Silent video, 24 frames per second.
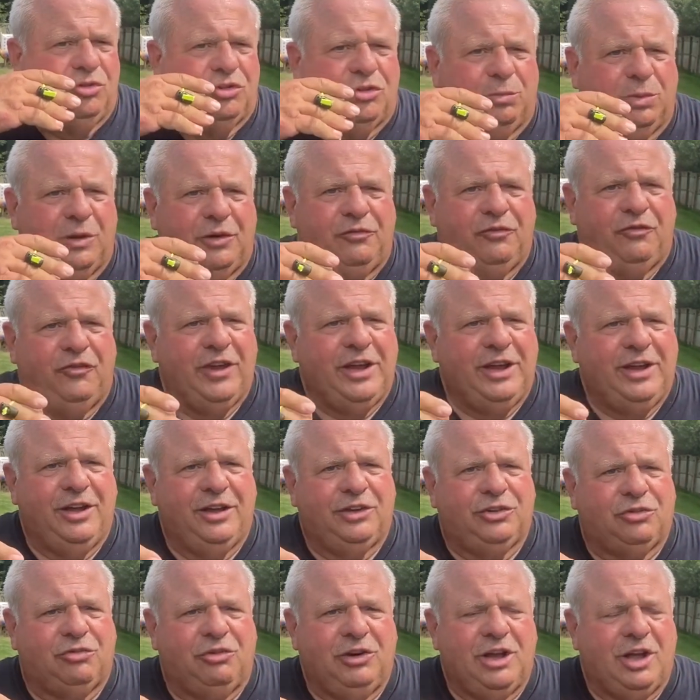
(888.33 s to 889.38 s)
split finger,
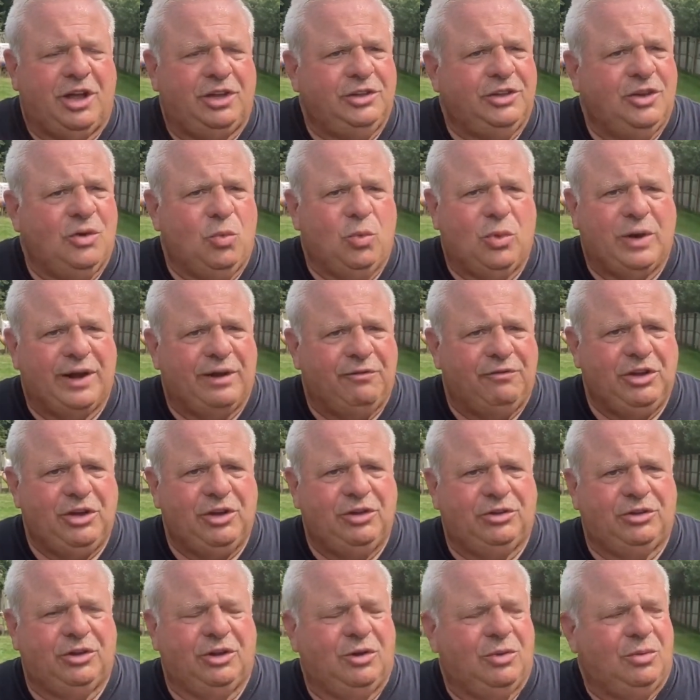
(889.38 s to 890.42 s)
3 under, whatever you
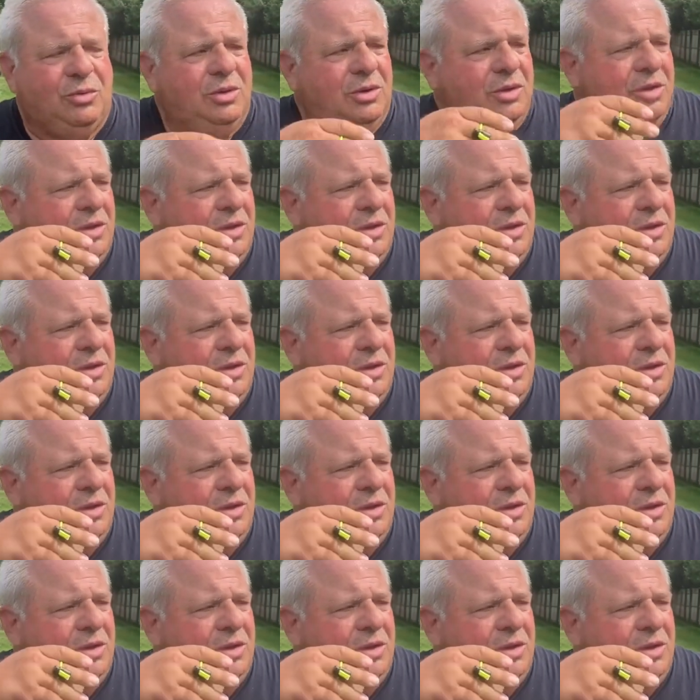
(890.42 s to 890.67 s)
do,